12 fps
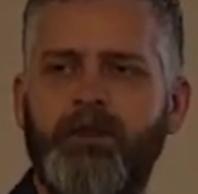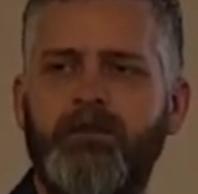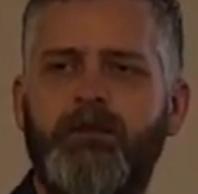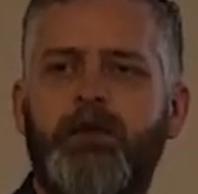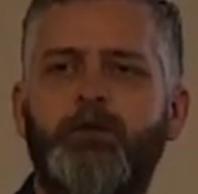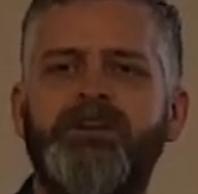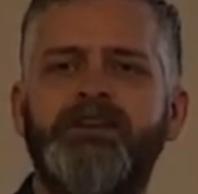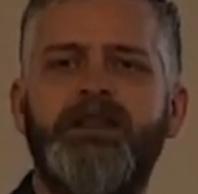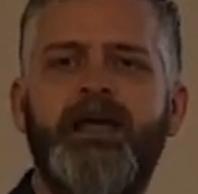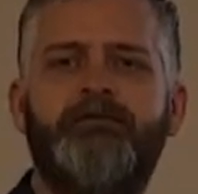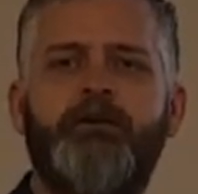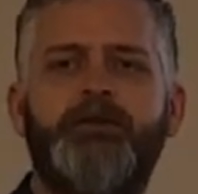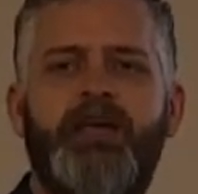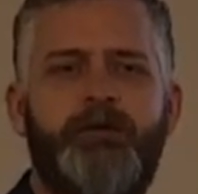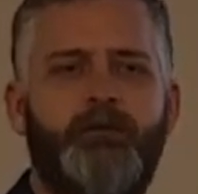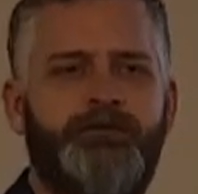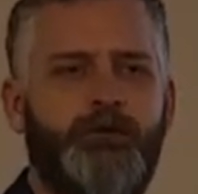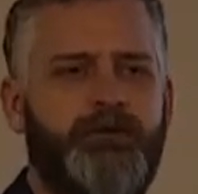they would never be
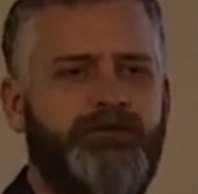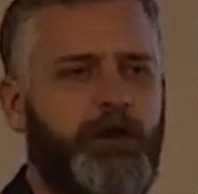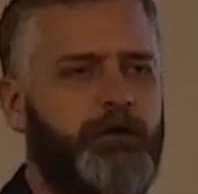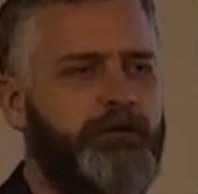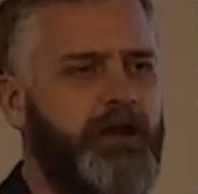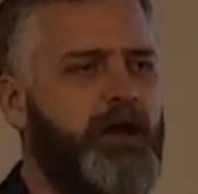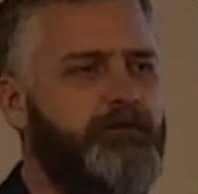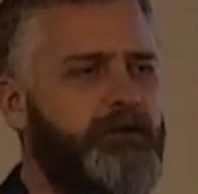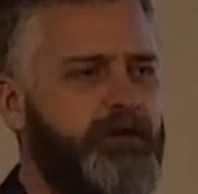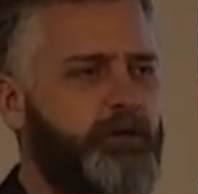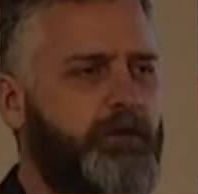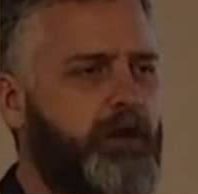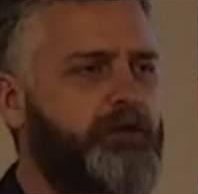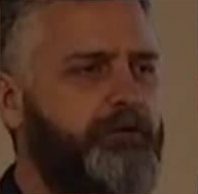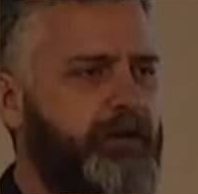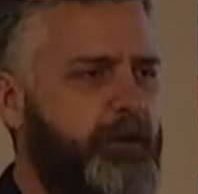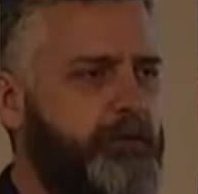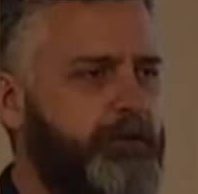able to resolve conflict with other
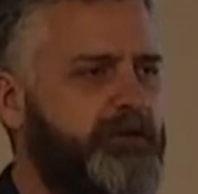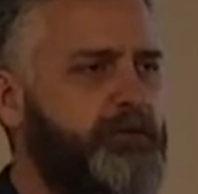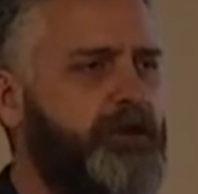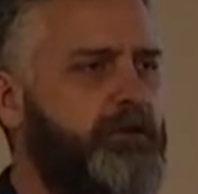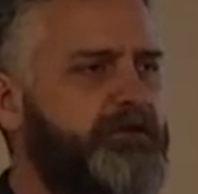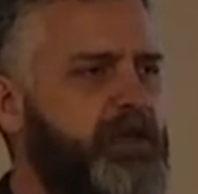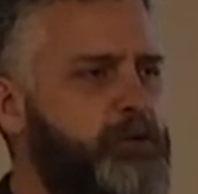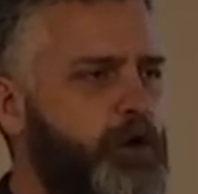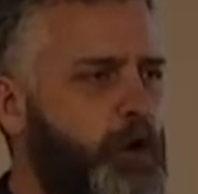families because they would